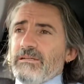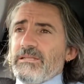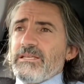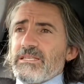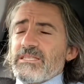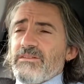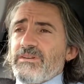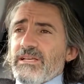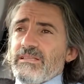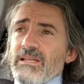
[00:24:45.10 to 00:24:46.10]
Year 7
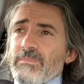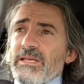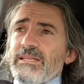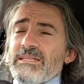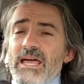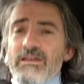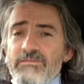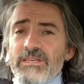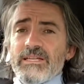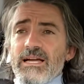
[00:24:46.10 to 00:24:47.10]
ended up getting to have
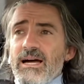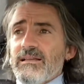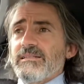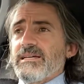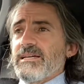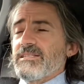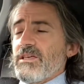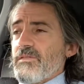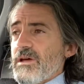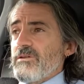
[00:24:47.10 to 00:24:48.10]
their gala day, so
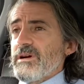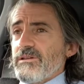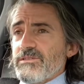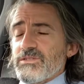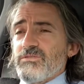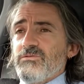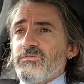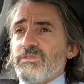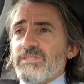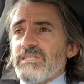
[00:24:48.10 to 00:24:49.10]
they were out of the school
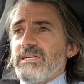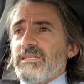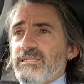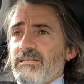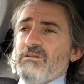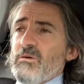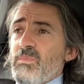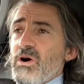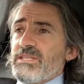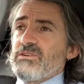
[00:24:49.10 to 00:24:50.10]
for the day. On
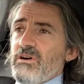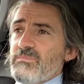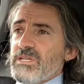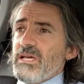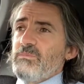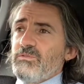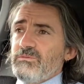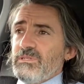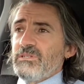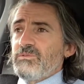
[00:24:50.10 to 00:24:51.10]
my timetable,
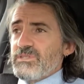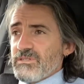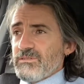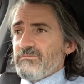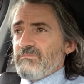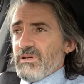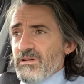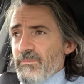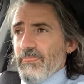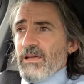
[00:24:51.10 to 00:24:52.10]
it was a
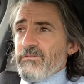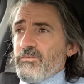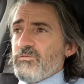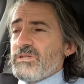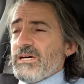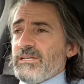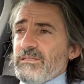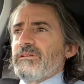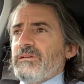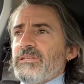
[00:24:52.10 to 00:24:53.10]
full day.
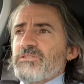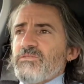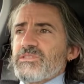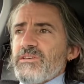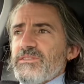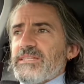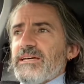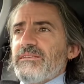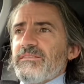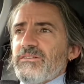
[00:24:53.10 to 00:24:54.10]
It's also the
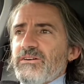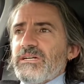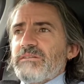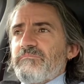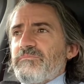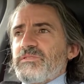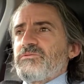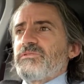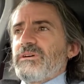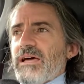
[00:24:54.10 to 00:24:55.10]
day that I
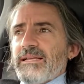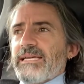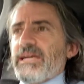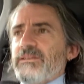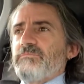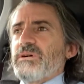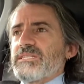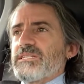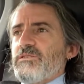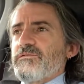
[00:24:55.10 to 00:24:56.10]
sort of allocated
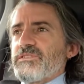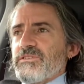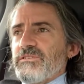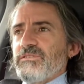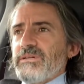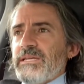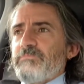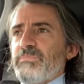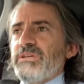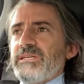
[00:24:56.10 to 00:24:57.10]
myself to it
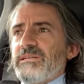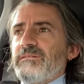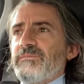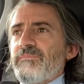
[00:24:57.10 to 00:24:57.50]
being